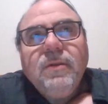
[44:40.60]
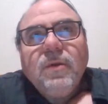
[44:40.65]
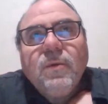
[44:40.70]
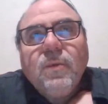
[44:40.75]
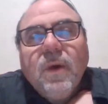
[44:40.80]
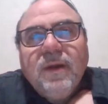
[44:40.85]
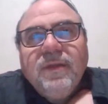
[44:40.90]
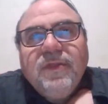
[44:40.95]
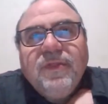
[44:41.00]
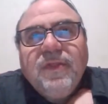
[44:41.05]
The
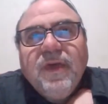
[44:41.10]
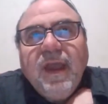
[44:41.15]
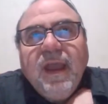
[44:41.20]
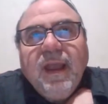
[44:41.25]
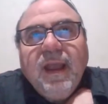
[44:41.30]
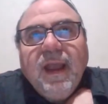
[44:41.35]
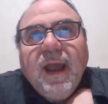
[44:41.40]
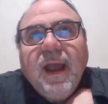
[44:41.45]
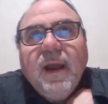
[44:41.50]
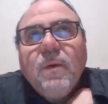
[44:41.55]
one
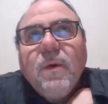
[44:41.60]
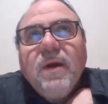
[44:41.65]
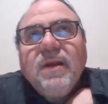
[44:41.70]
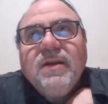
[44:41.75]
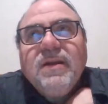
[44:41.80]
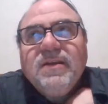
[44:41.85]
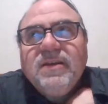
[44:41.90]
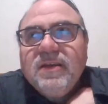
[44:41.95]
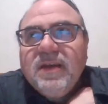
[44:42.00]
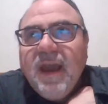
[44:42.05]
thing I
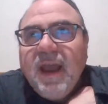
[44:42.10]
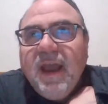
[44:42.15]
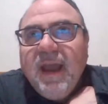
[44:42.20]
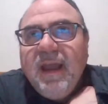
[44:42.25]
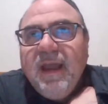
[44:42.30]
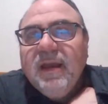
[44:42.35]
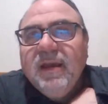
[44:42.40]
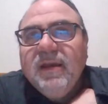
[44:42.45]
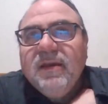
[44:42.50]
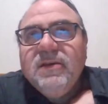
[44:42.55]
want to
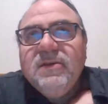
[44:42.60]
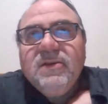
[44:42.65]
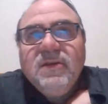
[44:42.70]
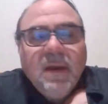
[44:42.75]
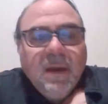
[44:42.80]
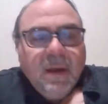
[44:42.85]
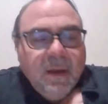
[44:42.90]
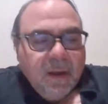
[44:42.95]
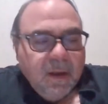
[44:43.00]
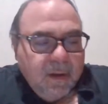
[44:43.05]
say is
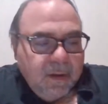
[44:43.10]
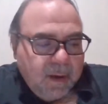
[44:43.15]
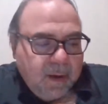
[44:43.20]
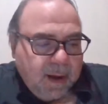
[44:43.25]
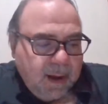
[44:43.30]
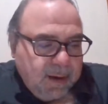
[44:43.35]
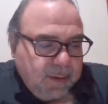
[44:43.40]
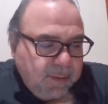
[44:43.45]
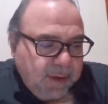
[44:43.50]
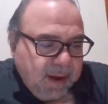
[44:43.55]

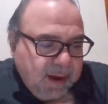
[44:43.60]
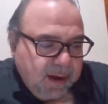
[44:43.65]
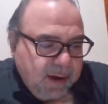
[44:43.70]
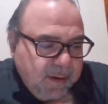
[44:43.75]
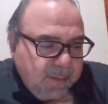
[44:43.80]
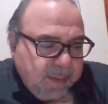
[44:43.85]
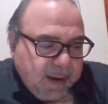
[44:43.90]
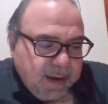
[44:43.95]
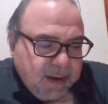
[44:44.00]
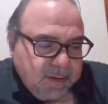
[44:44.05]
I don't
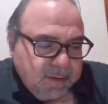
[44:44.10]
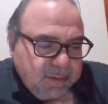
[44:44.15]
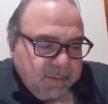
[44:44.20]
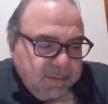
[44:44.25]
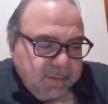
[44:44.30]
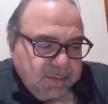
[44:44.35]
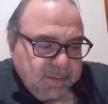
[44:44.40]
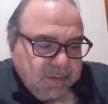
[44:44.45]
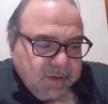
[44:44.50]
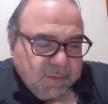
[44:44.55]
care about
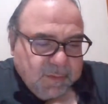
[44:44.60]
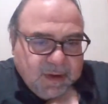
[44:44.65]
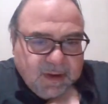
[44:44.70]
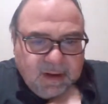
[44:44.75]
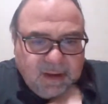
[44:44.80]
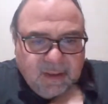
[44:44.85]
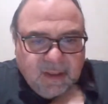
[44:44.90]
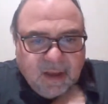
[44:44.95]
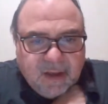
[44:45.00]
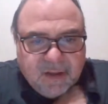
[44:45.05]
the
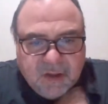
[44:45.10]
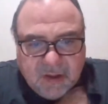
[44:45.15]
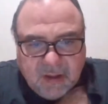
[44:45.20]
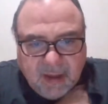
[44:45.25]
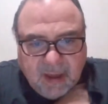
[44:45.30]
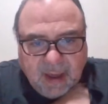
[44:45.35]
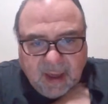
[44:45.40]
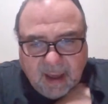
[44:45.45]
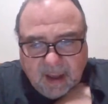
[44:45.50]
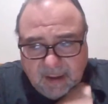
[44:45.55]
money that
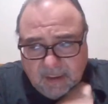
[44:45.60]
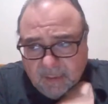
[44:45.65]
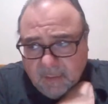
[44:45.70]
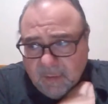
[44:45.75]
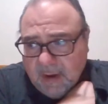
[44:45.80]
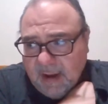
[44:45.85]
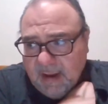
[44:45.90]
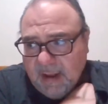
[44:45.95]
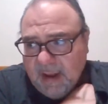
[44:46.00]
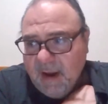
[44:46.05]
she got.
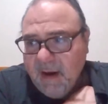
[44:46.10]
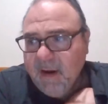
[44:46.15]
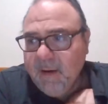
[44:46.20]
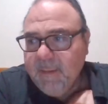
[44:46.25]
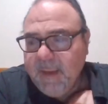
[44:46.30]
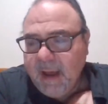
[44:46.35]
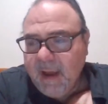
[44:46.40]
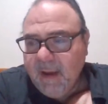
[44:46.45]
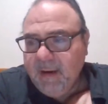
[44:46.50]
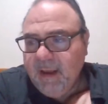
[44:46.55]
What I care
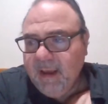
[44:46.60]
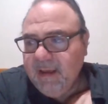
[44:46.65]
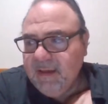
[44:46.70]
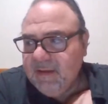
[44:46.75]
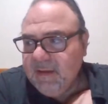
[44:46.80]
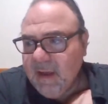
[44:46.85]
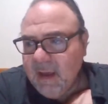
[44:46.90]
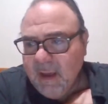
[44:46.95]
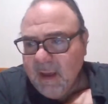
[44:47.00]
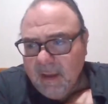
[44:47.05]
about
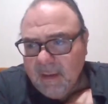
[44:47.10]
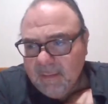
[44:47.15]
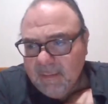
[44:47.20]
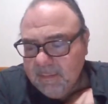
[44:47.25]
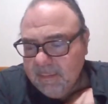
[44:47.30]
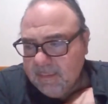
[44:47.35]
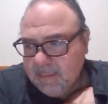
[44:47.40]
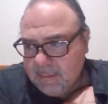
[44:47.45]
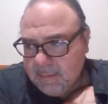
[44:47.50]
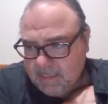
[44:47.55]
is
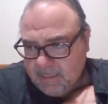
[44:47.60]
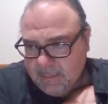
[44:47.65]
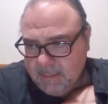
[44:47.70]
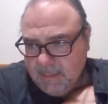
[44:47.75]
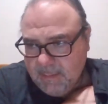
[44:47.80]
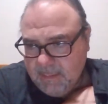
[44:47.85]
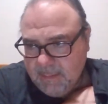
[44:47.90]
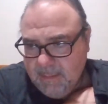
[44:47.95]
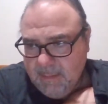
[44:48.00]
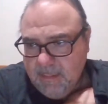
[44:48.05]

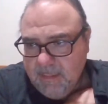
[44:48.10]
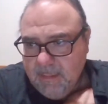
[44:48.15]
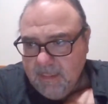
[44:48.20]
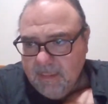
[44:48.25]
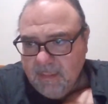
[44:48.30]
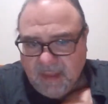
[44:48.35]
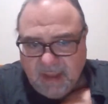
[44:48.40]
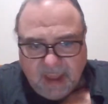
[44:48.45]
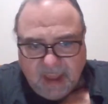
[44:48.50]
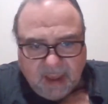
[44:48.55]

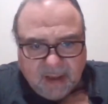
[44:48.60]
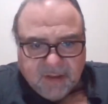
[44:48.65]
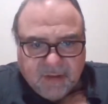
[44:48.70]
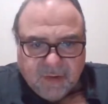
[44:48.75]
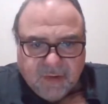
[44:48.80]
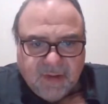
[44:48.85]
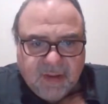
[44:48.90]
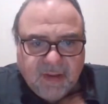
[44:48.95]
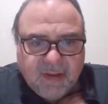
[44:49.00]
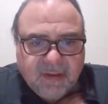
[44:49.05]
the
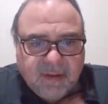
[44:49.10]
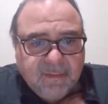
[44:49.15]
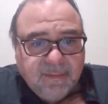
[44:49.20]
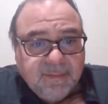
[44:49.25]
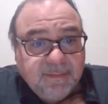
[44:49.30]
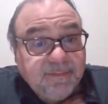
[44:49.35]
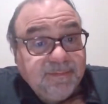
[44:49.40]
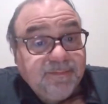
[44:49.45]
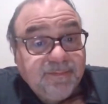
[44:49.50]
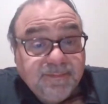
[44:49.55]

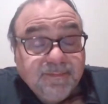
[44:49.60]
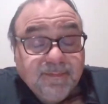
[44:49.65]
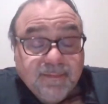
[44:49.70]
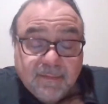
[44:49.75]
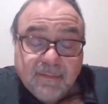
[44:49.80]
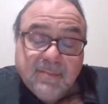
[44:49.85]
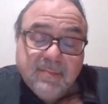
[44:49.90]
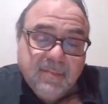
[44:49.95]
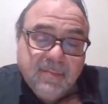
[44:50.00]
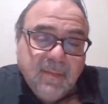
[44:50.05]
exorcism.
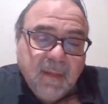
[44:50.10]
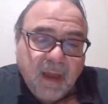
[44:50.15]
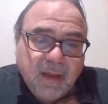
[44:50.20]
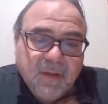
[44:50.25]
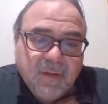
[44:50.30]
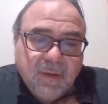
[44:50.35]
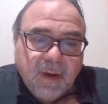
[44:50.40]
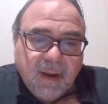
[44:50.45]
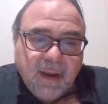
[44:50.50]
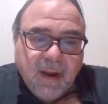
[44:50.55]

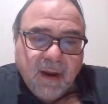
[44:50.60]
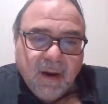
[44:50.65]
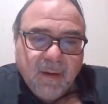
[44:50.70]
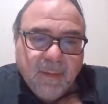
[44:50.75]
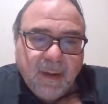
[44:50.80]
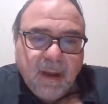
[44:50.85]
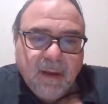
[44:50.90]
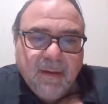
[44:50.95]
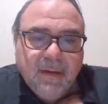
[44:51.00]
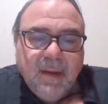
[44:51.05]
That's what I care
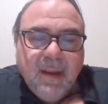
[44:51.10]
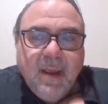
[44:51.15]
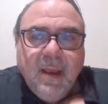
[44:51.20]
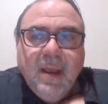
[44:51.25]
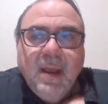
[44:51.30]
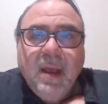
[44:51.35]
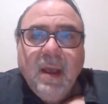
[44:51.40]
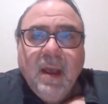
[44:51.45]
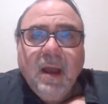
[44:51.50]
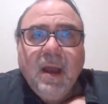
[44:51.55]

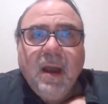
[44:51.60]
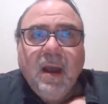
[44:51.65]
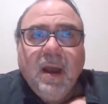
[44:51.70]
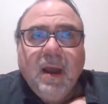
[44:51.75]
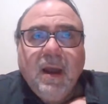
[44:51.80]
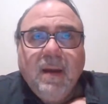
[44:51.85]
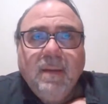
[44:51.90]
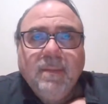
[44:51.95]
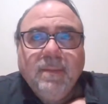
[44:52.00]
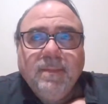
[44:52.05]

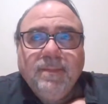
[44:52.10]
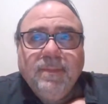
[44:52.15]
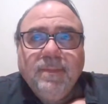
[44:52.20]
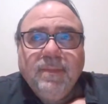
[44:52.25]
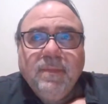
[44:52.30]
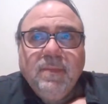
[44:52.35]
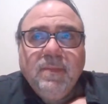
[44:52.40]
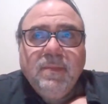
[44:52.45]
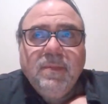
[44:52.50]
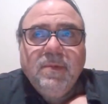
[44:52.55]
about.
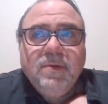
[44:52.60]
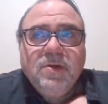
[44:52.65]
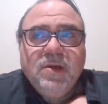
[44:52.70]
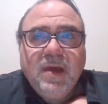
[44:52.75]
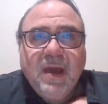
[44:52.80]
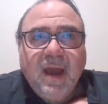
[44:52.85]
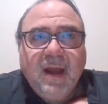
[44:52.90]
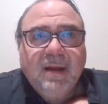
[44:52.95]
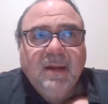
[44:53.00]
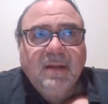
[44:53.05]

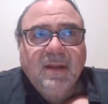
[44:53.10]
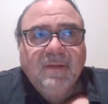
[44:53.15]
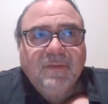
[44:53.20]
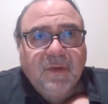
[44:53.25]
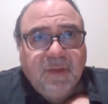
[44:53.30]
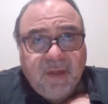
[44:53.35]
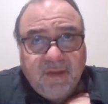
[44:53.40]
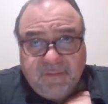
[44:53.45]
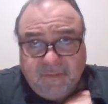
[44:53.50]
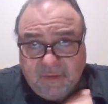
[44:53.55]
She had to
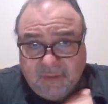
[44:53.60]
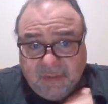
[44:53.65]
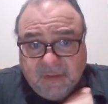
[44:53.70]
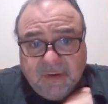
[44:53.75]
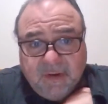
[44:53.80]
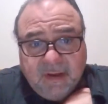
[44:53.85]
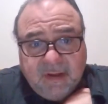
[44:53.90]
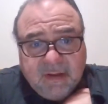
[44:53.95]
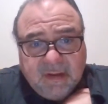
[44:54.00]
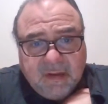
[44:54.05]
live with it for
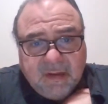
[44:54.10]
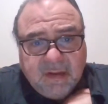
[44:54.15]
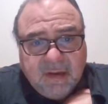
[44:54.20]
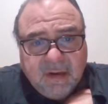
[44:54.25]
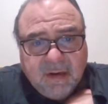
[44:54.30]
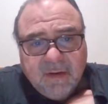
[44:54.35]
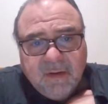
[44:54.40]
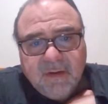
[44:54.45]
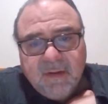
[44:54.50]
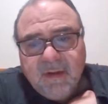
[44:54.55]
36
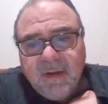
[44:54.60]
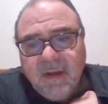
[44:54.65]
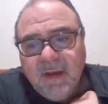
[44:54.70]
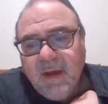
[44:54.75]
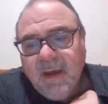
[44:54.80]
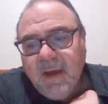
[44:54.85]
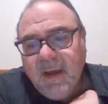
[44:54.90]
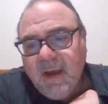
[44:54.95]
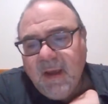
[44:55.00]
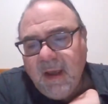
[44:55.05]
years.
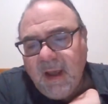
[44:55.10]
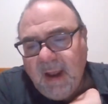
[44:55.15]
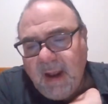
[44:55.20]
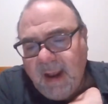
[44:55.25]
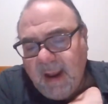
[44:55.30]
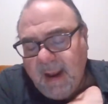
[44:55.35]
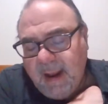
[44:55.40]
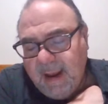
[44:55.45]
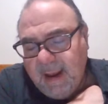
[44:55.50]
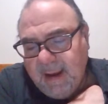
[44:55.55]

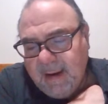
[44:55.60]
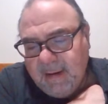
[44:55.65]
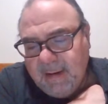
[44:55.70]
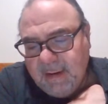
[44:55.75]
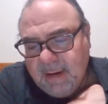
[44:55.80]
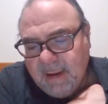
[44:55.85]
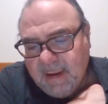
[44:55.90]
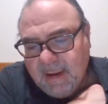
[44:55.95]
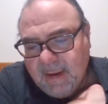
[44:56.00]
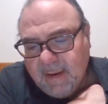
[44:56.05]

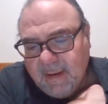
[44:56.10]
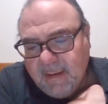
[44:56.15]
And,